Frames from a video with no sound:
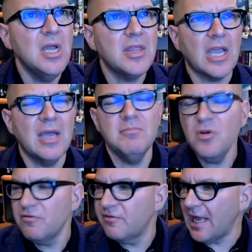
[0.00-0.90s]
that can
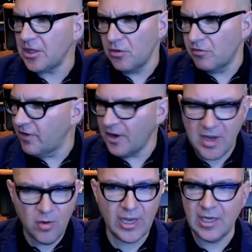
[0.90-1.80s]
move value very
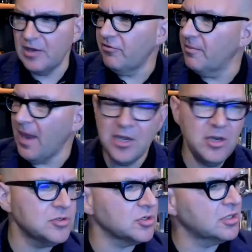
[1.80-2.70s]
quickly from end
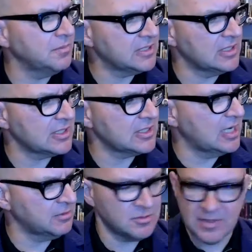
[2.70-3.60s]
users to business customers,